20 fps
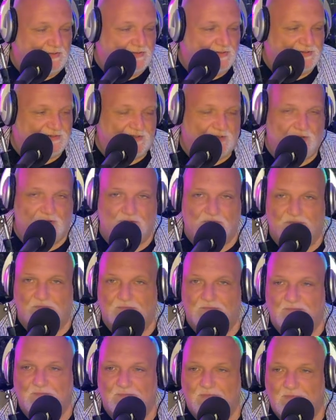So
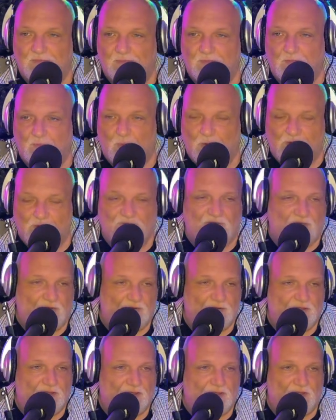we found
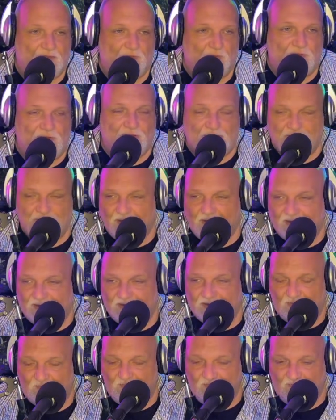and like I
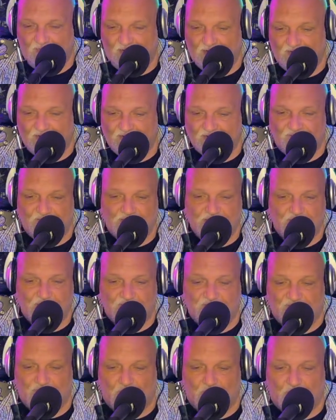said, we've been to this venue
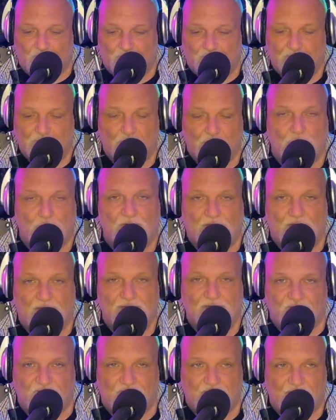before. We liked the
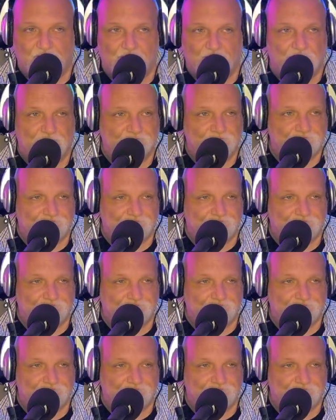venue.